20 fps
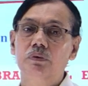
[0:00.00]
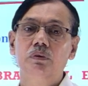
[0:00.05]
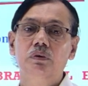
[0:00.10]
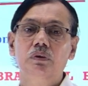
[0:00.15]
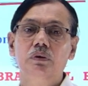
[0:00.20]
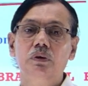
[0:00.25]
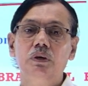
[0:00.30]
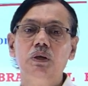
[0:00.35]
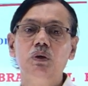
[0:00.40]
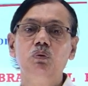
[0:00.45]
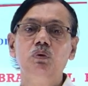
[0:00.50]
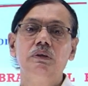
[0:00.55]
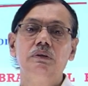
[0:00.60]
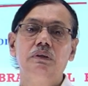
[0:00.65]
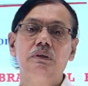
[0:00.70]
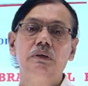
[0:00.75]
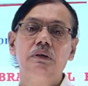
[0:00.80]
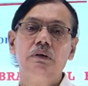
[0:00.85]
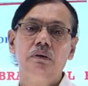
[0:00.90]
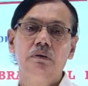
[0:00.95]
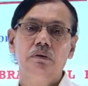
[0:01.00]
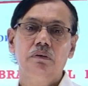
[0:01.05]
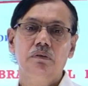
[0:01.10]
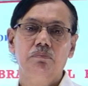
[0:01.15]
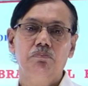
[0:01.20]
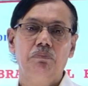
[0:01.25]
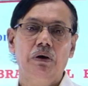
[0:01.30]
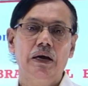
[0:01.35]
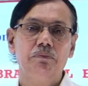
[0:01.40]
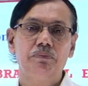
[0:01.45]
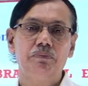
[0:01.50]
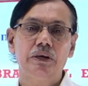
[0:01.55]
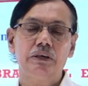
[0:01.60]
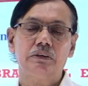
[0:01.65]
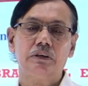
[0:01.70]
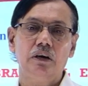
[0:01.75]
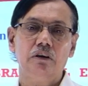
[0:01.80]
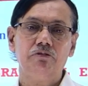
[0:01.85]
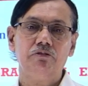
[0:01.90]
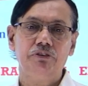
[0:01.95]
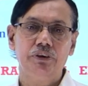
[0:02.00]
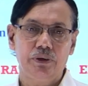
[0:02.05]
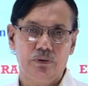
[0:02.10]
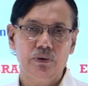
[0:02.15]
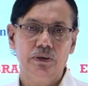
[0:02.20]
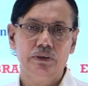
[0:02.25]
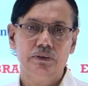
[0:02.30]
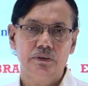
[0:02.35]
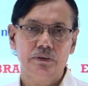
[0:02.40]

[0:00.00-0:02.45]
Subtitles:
Nu is the vibrational frequency.